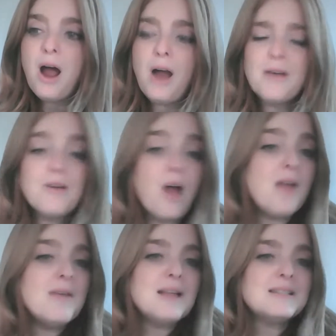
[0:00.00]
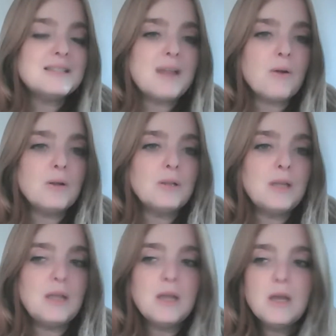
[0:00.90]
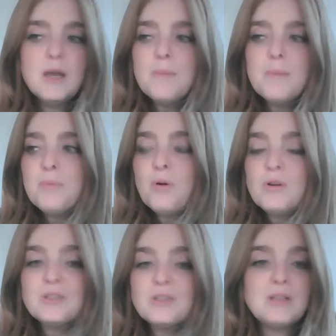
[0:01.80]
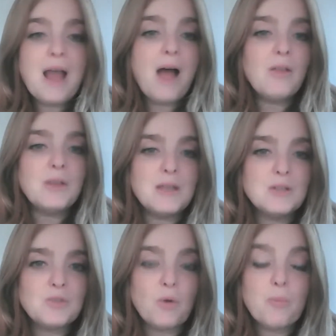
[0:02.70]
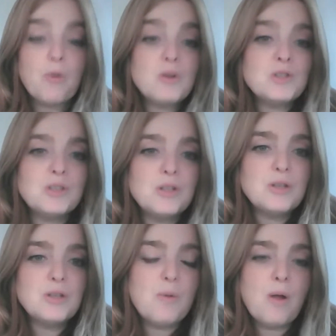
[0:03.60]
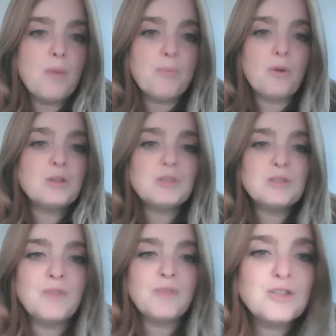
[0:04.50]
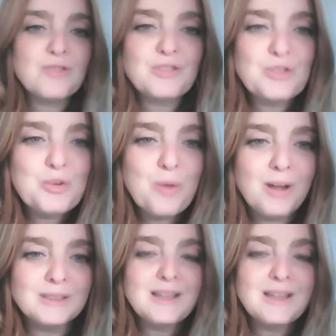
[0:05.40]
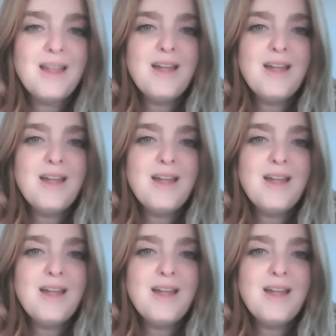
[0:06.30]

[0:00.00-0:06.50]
are not necessarily personalities or person persons of interest to us,